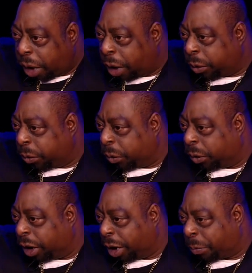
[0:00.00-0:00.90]
I don't know.
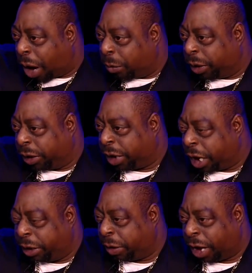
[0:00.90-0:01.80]
I probably just
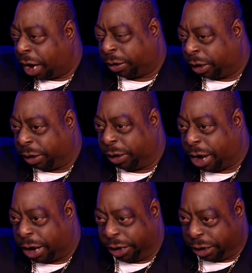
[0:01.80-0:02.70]
hate the goddamn
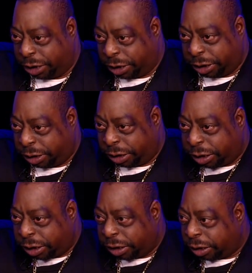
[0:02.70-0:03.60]
guy.
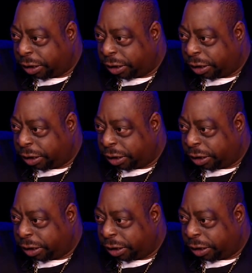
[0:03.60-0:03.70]
Which which